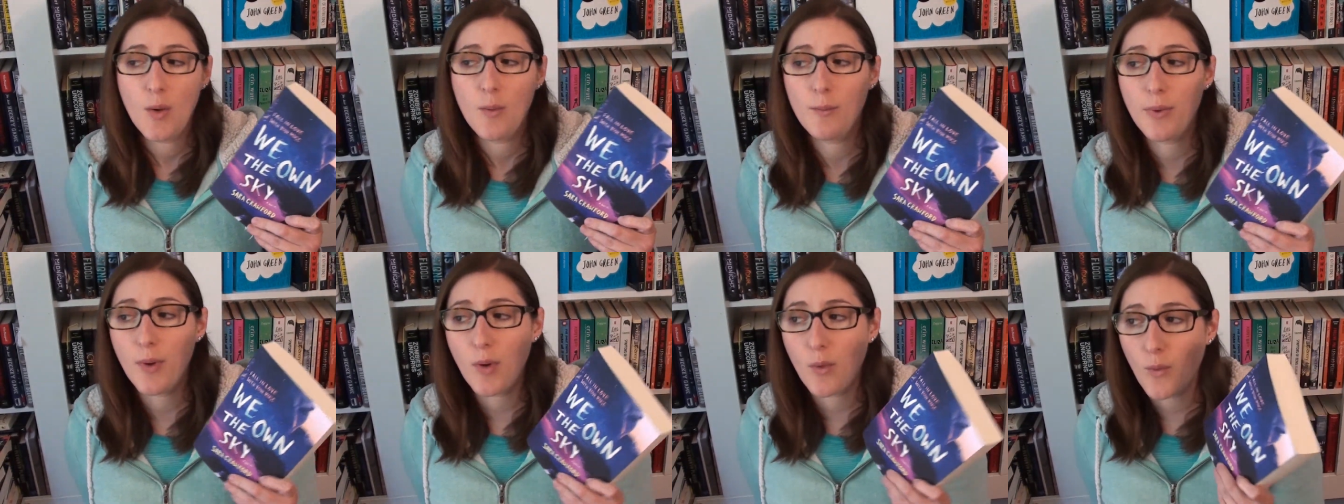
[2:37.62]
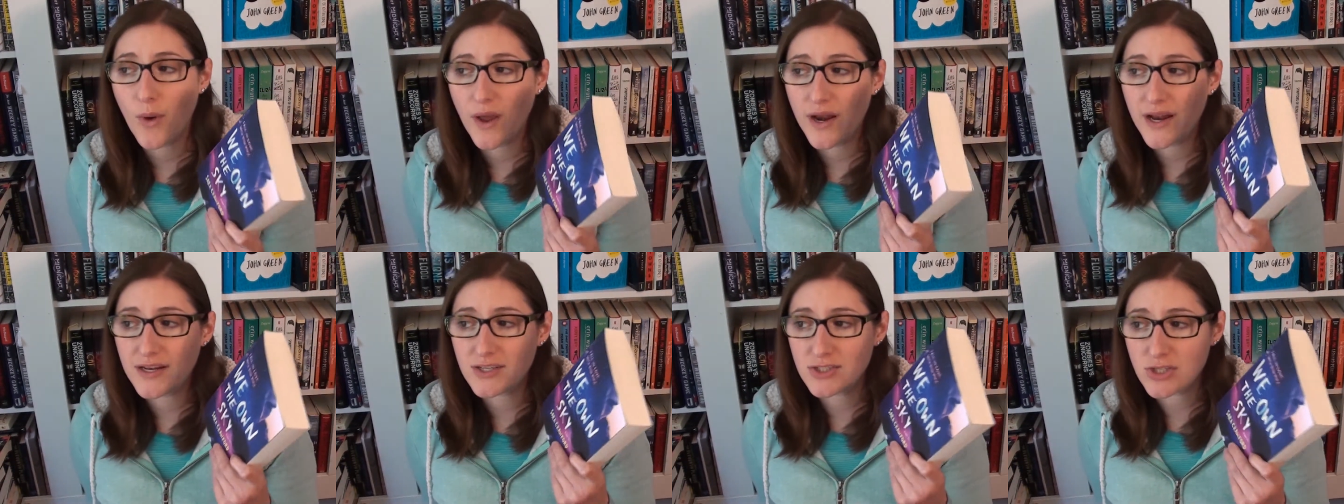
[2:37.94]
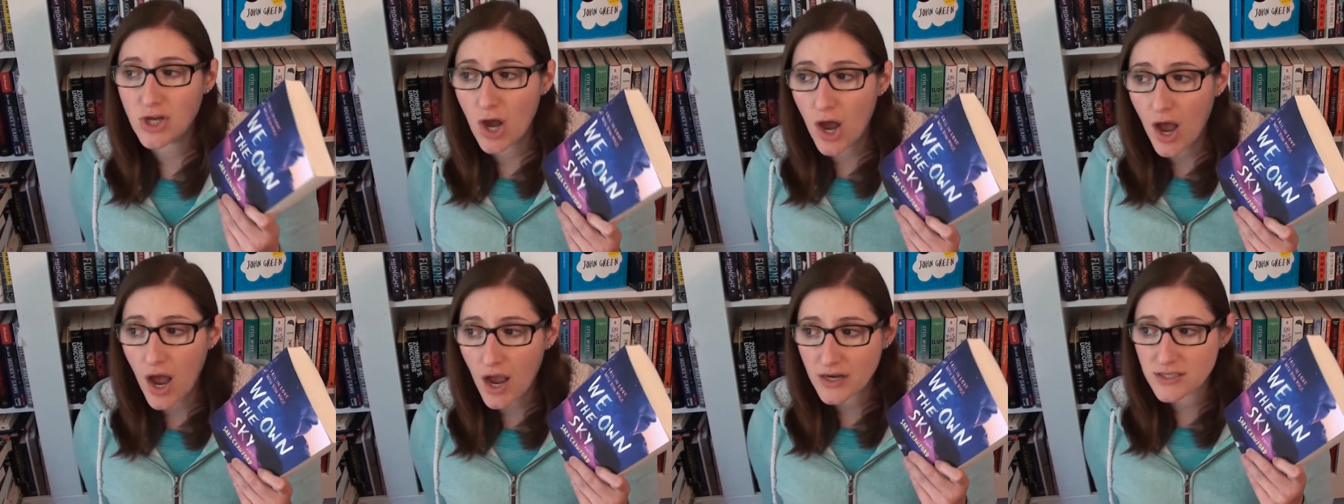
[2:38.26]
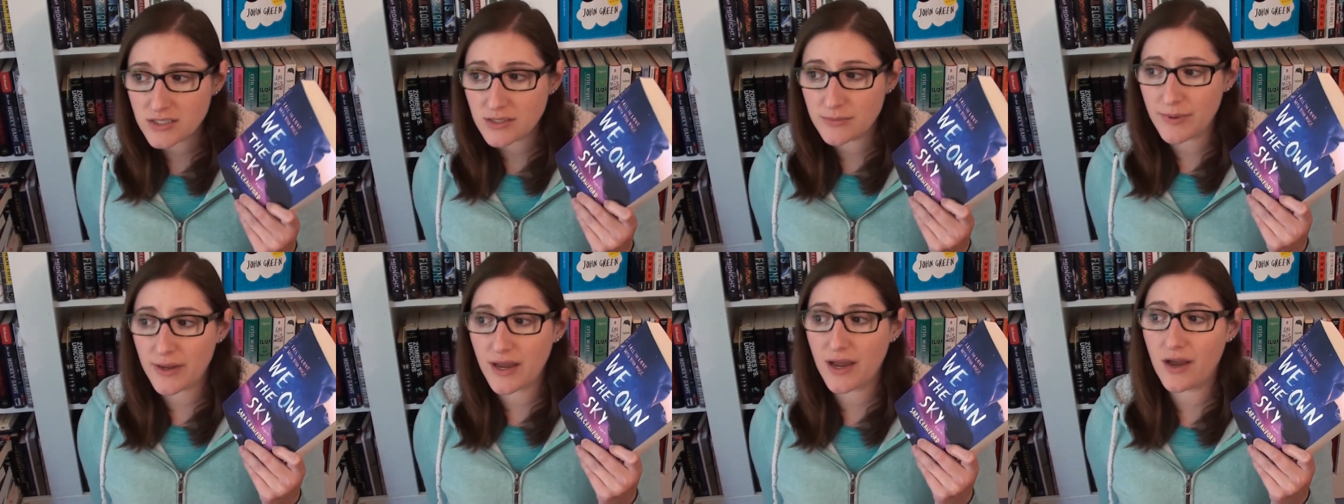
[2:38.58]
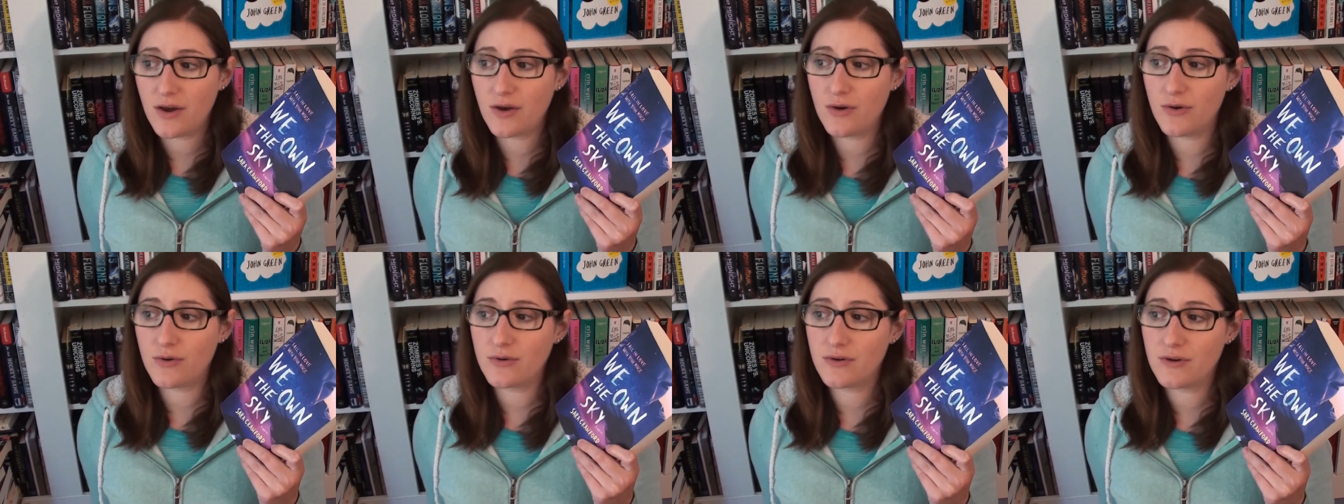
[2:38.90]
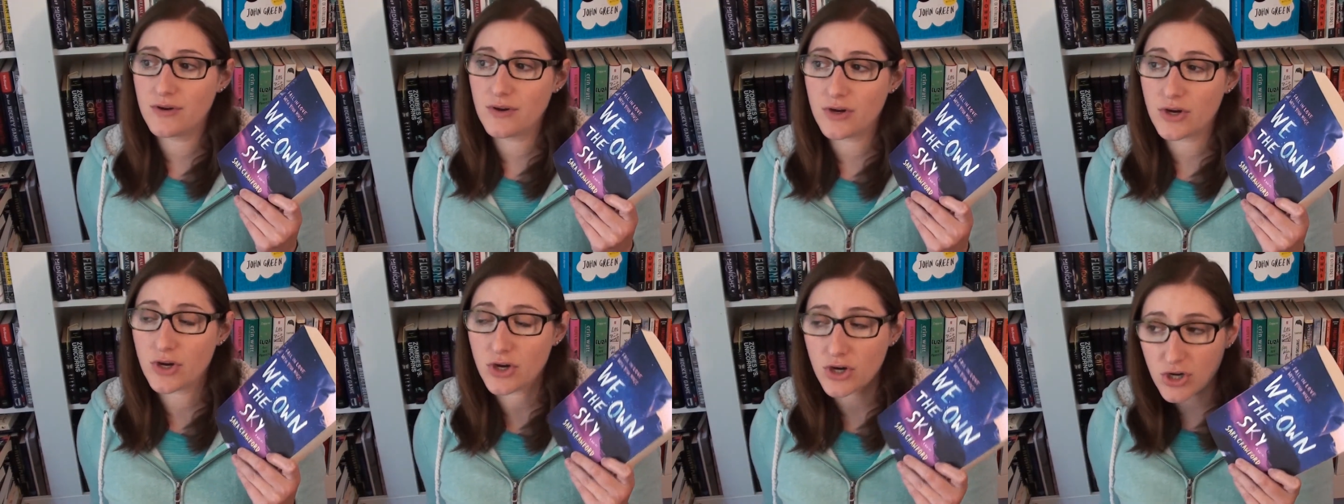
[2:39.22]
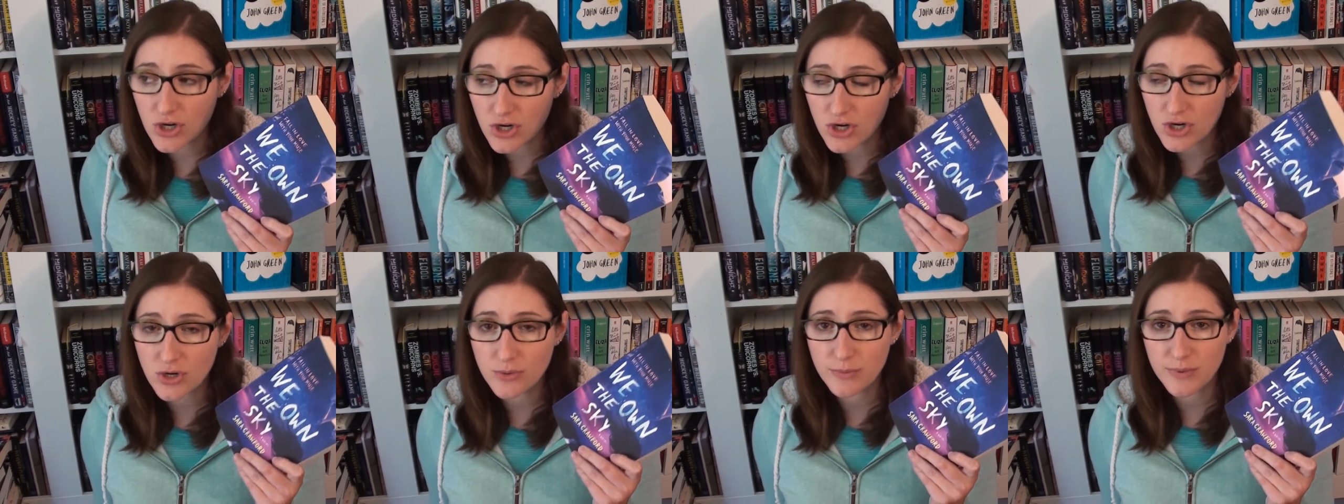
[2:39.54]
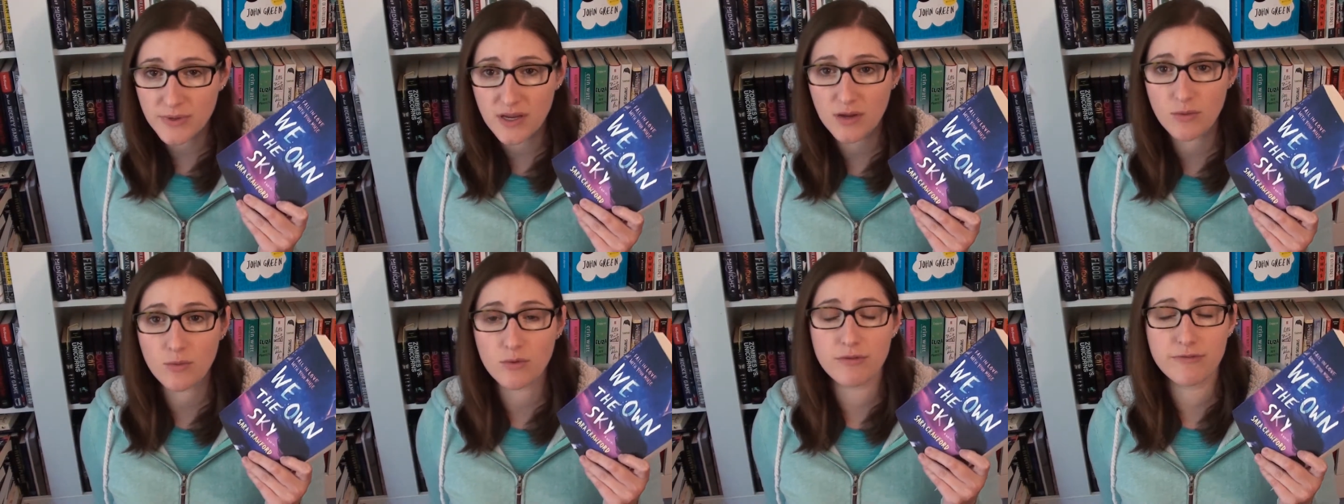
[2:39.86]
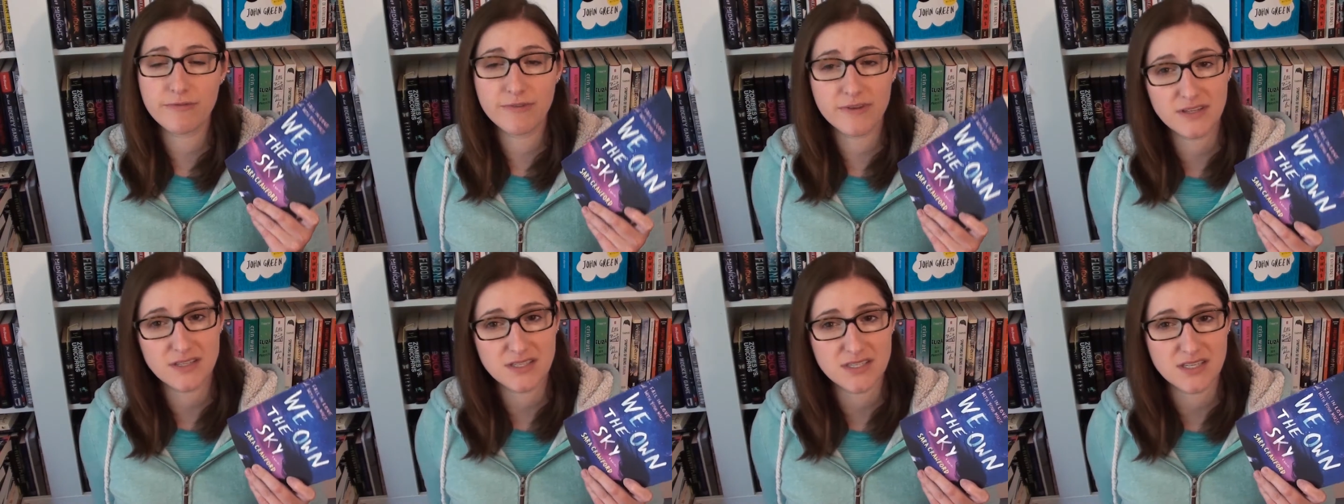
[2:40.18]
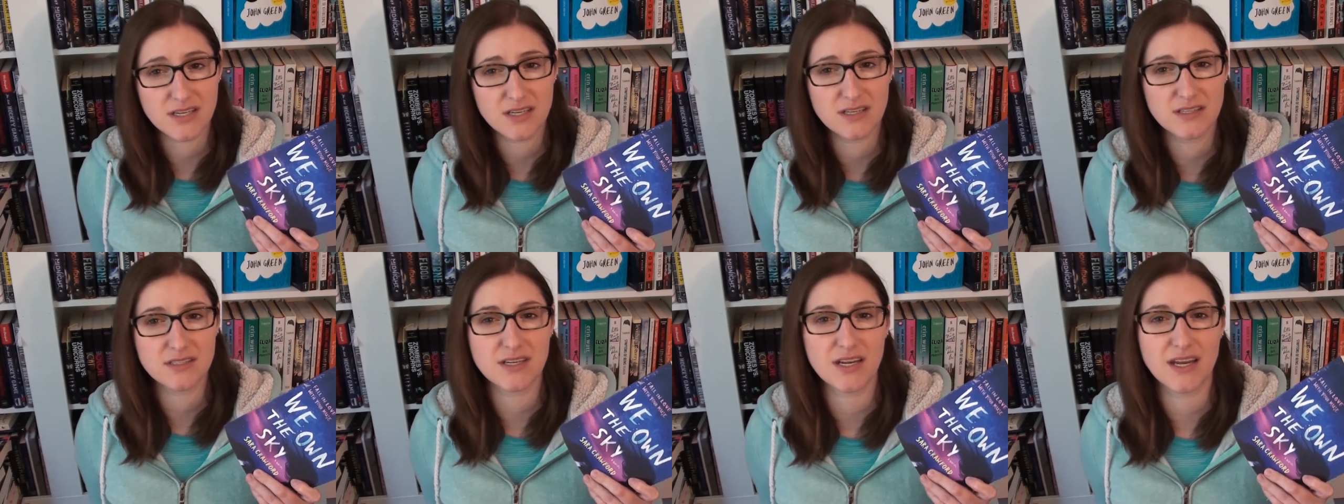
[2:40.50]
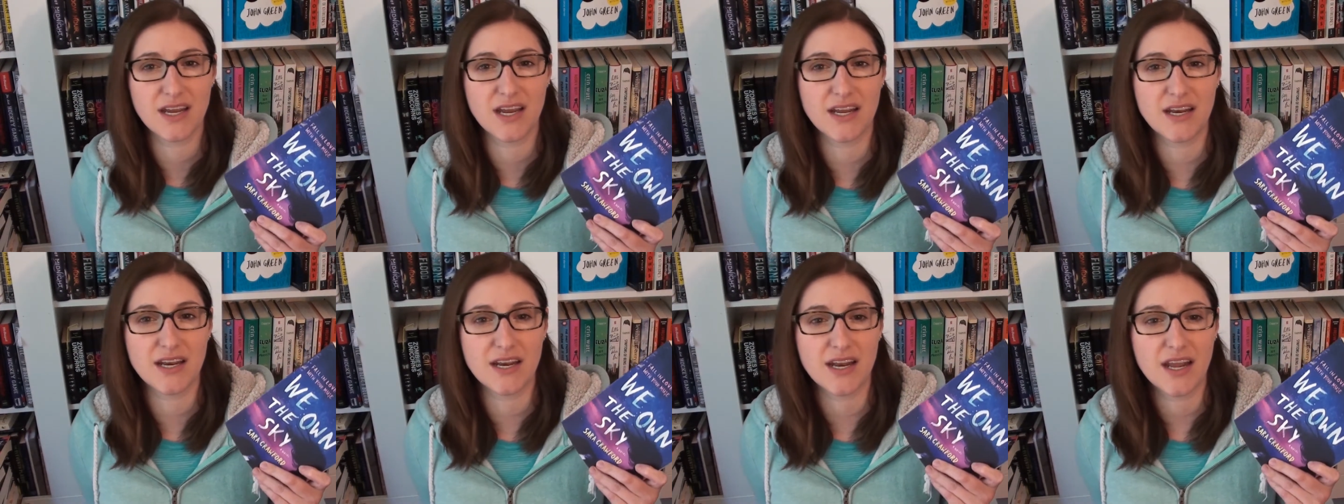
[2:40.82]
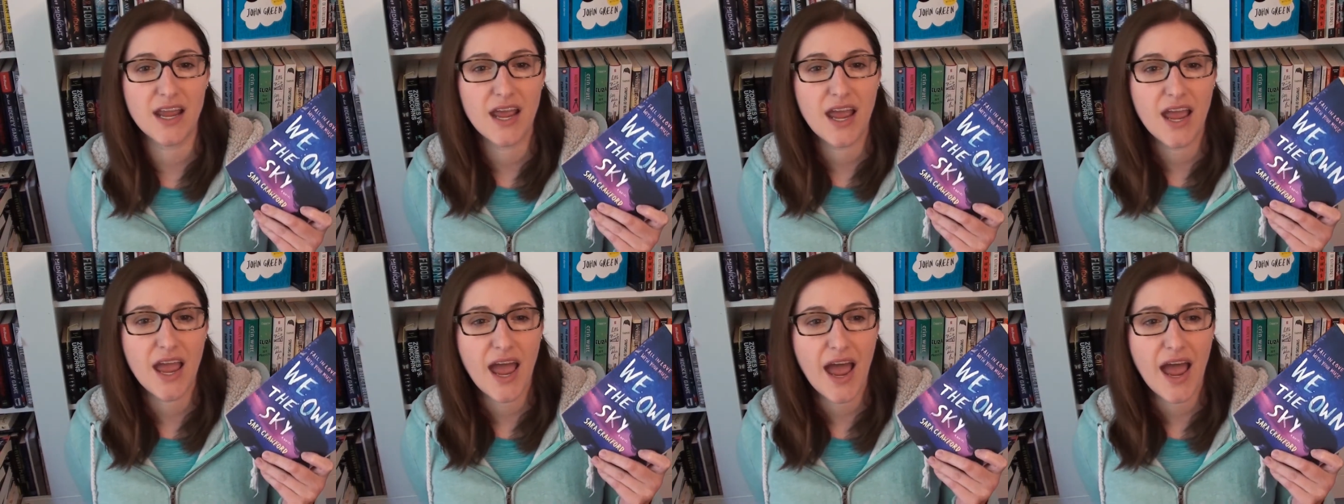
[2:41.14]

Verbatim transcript: But when it talked about her being with Vincent and